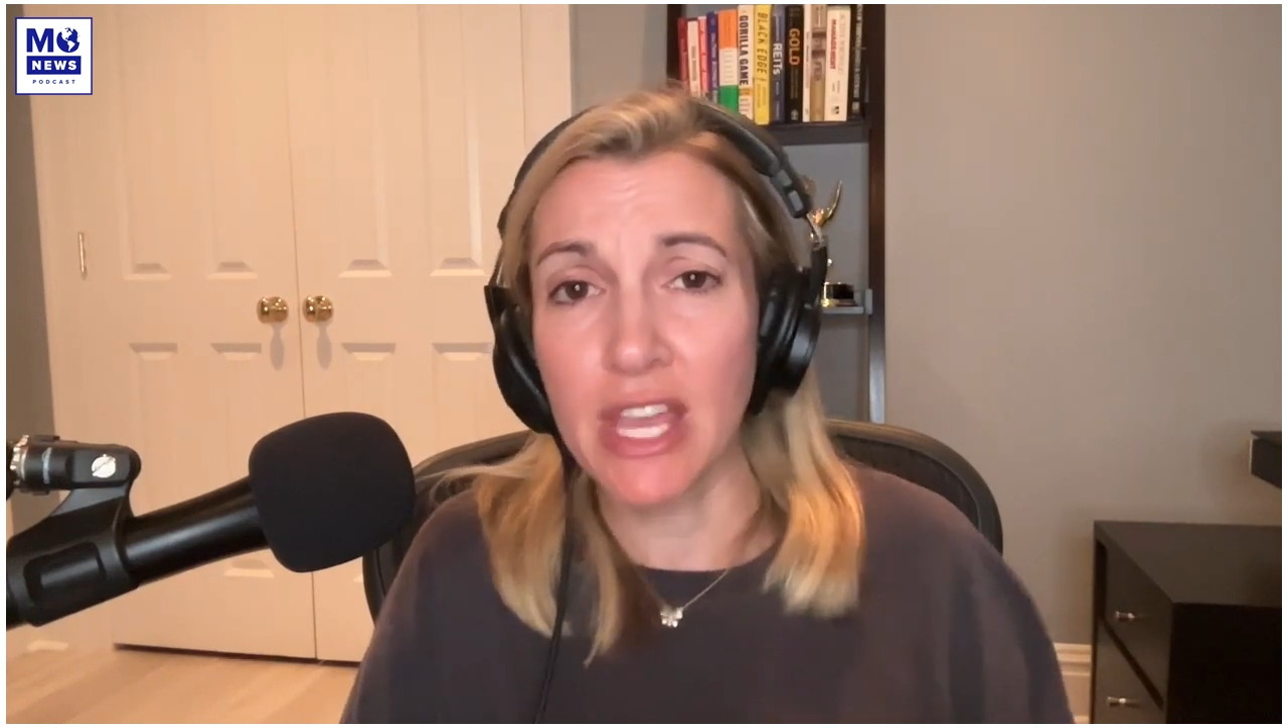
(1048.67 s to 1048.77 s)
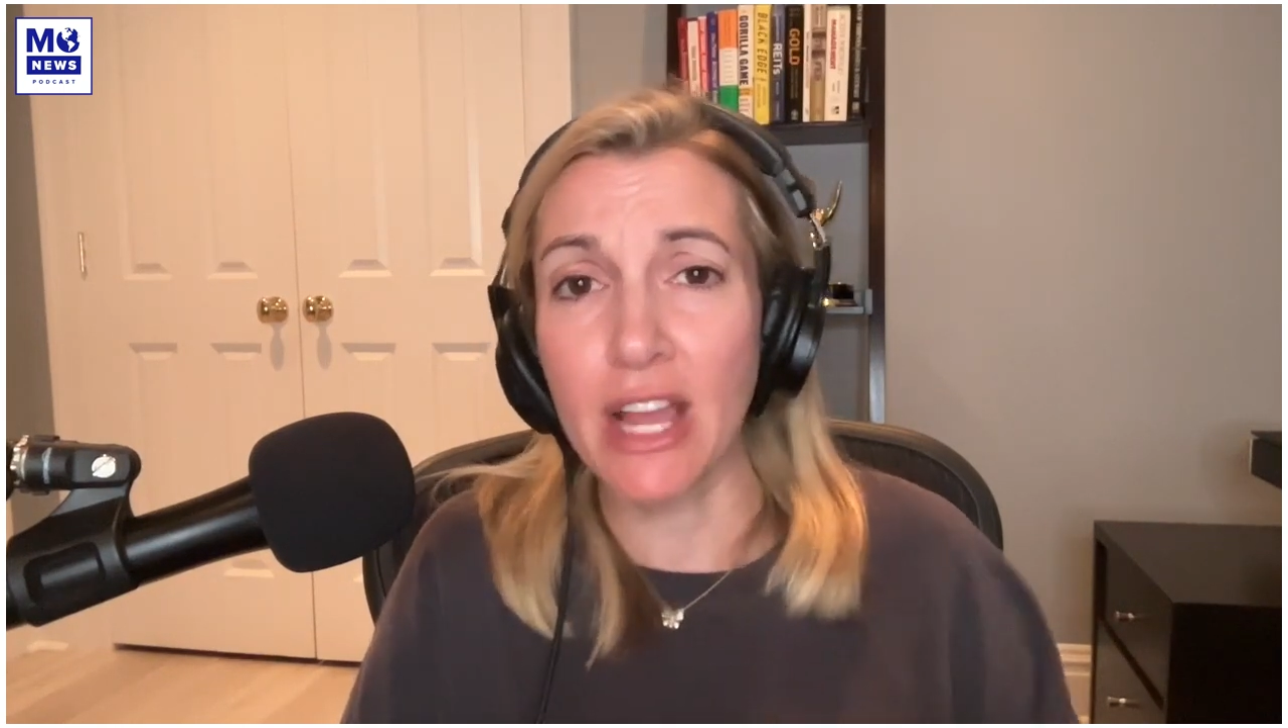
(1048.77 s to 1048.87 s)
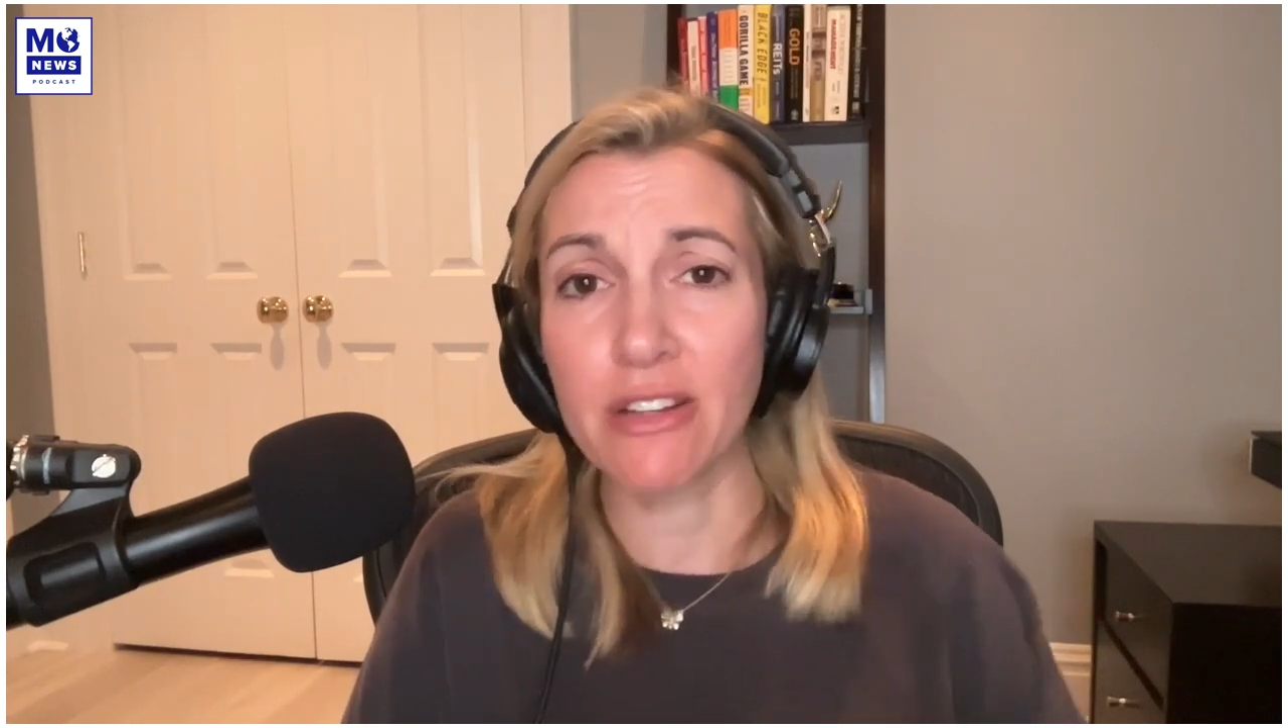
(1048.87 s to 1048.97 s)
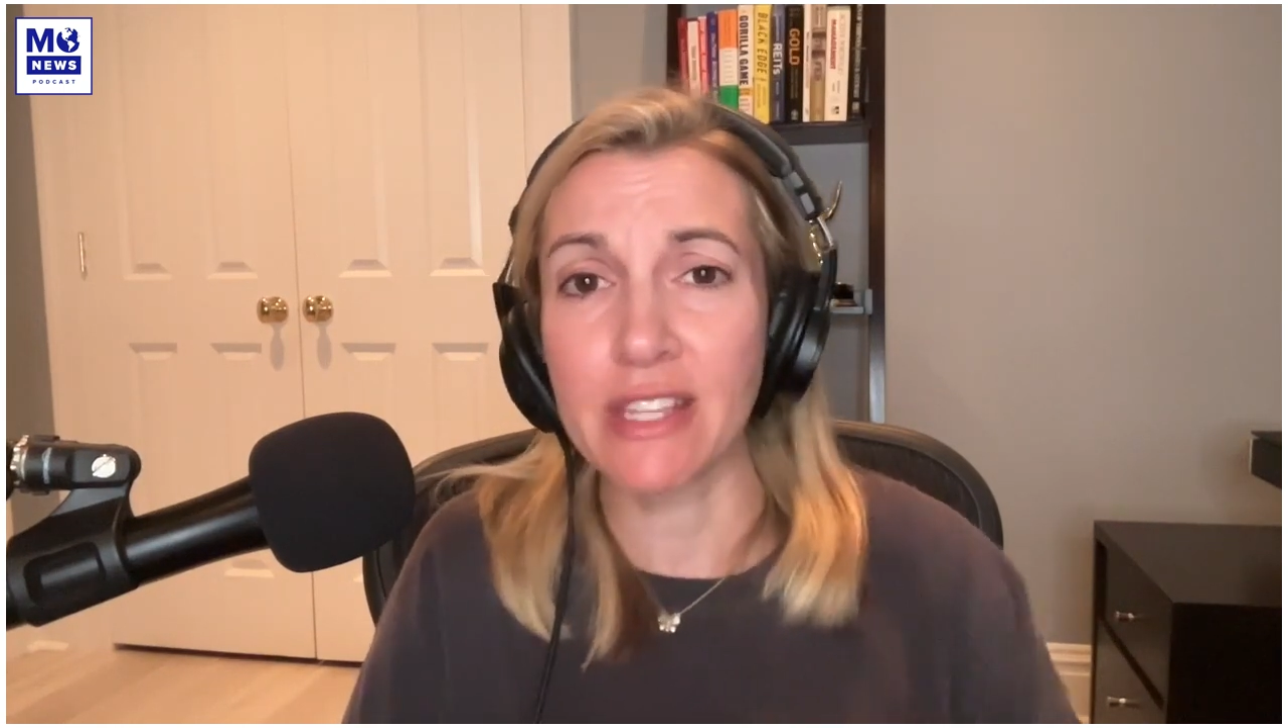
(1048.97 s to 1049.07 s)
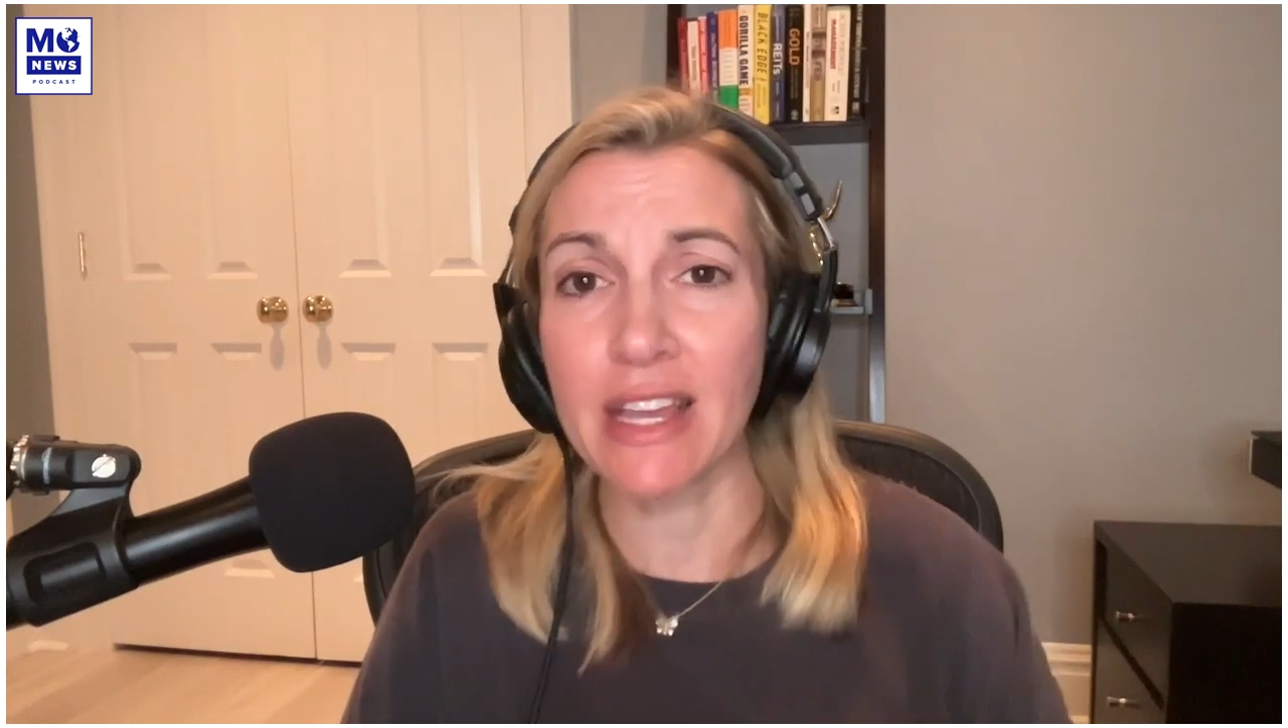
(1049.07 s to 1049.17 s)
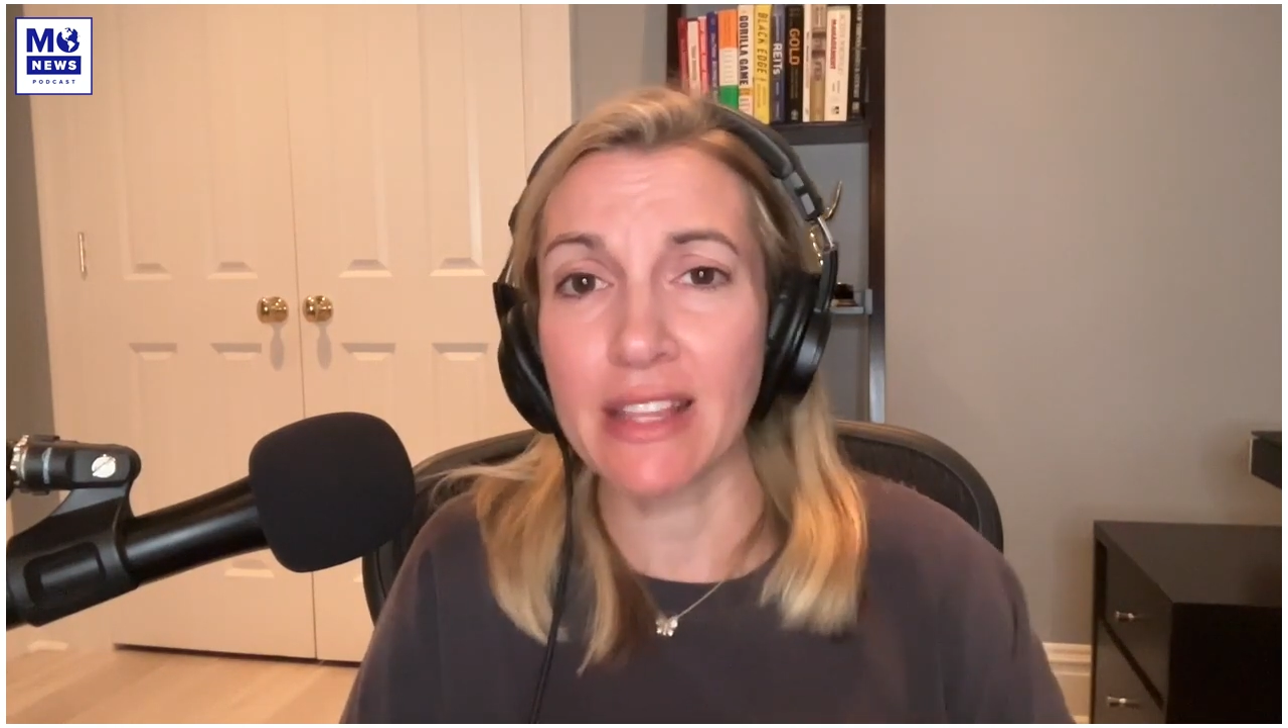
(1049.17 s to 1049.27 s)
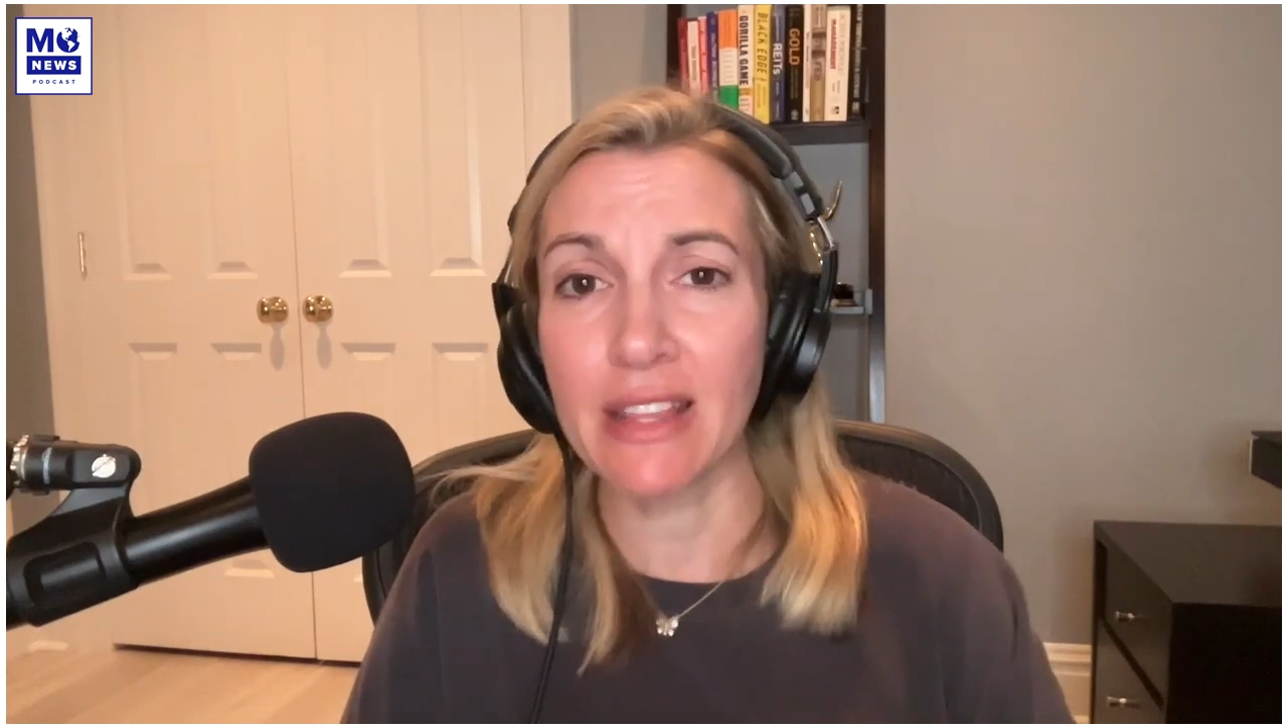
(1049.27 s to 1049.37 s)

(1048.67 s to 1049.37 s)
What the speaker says: there saying